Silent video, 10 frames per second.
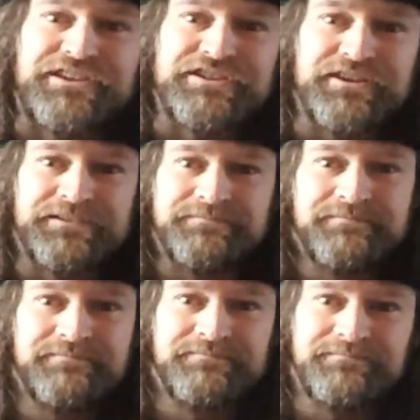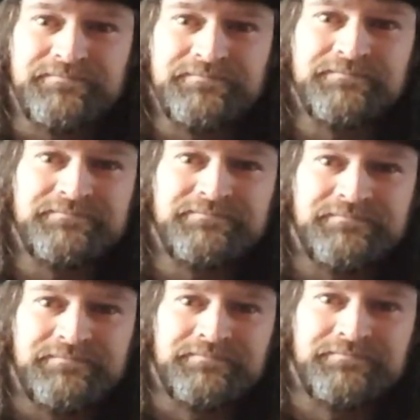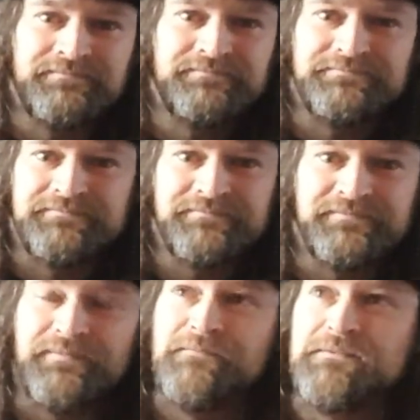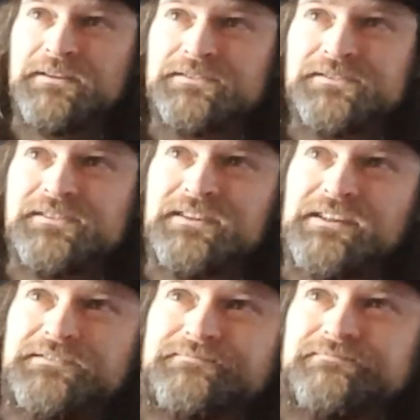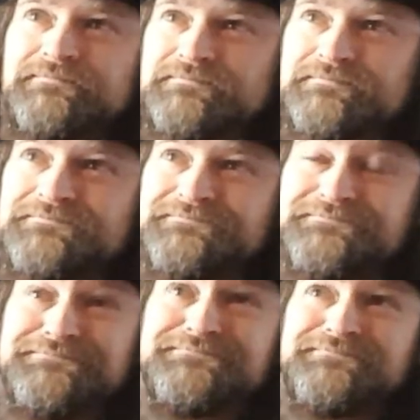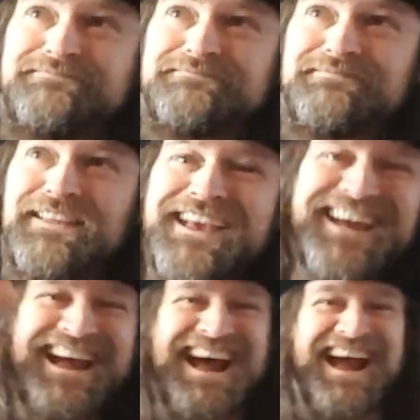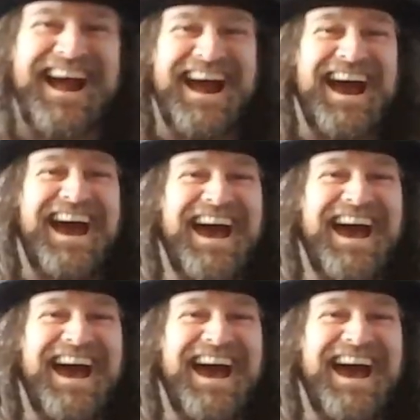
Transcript: really is. There's the love and craftsmanship. There was just one Korean guy in a room,